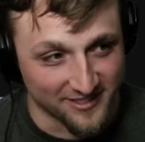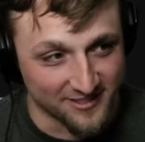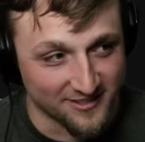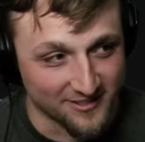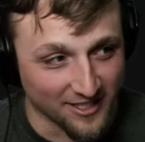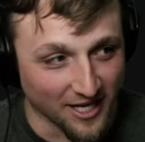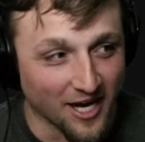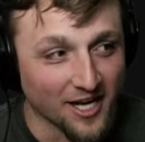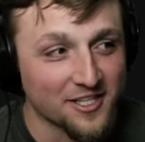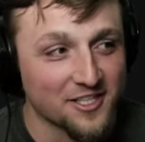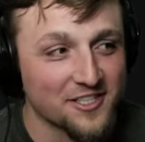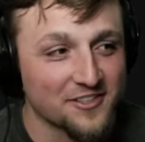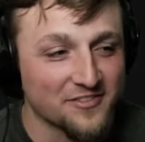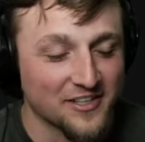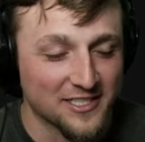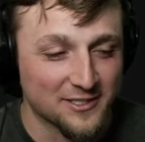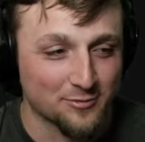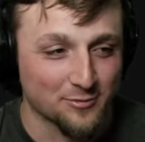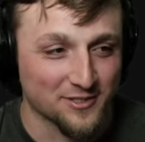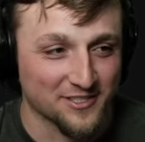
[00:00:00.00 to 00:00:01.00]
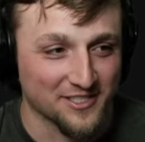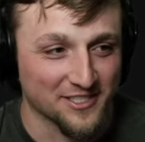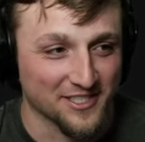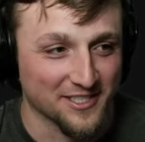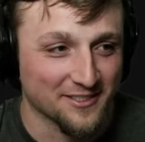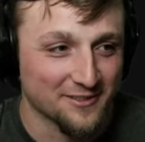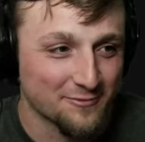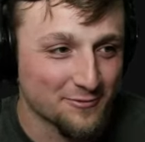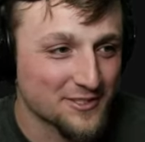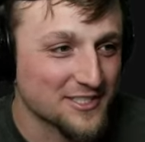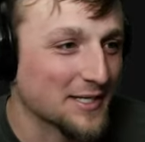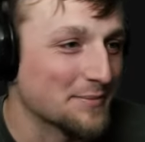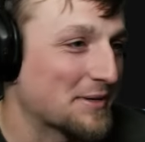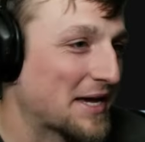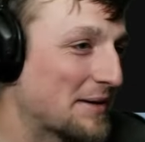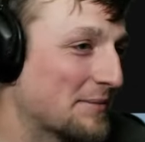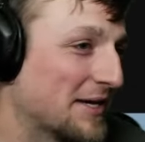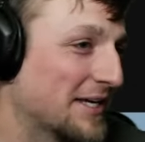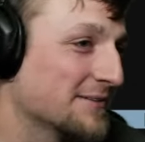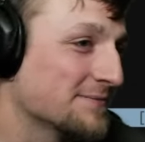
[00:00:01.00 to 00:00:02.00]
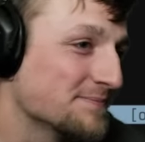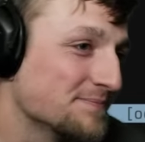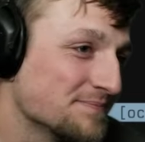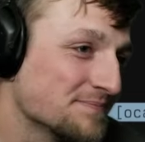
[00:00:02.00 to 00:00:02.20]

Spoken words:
The other advice was good. What's up, Batman?